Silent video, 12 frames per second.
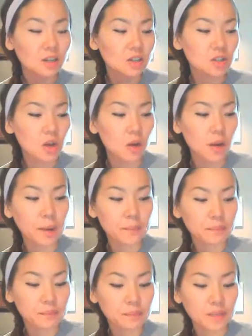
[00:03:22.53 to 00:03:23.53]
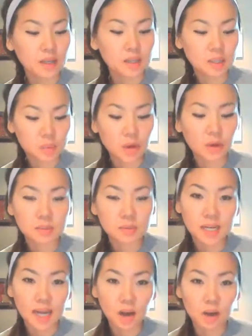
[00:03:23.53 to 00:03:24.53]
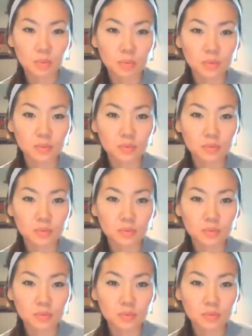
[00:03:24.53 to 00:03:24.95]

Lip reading: So this program is going to help